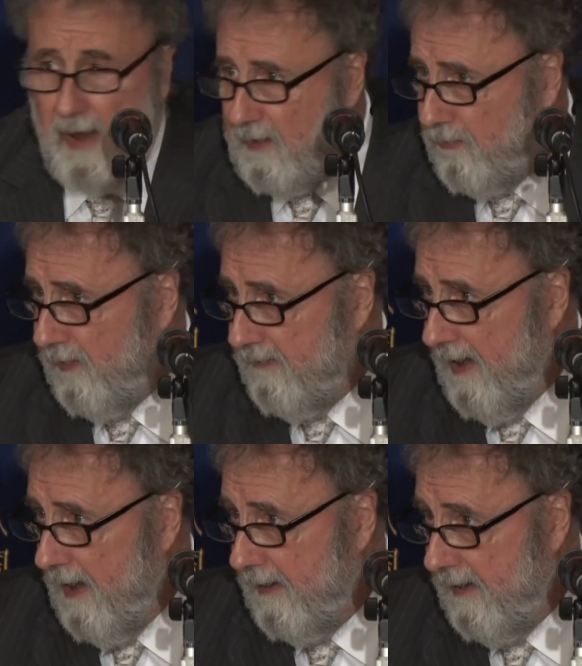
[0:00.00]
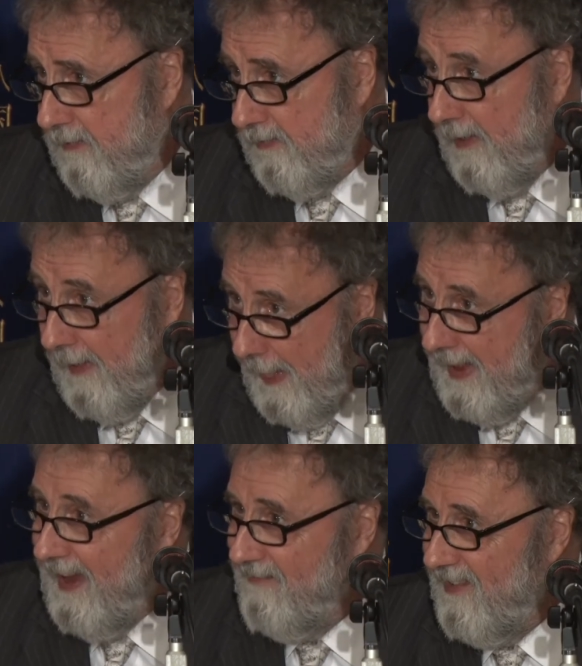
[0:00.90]
Aichi targets
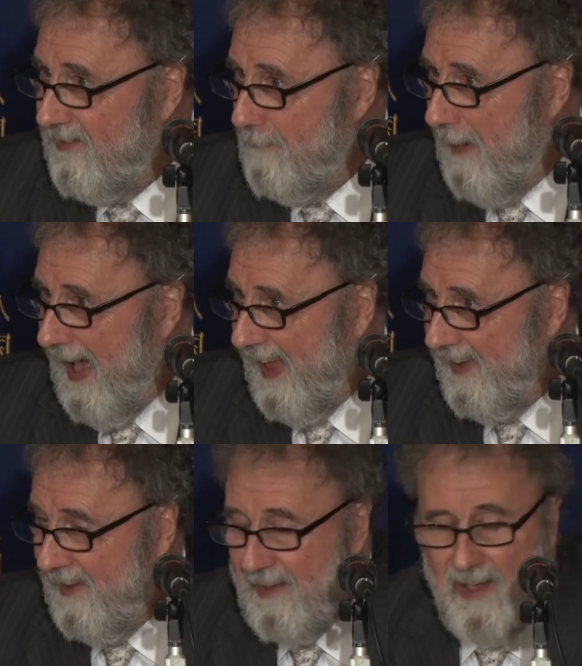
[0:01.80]
here in Japan,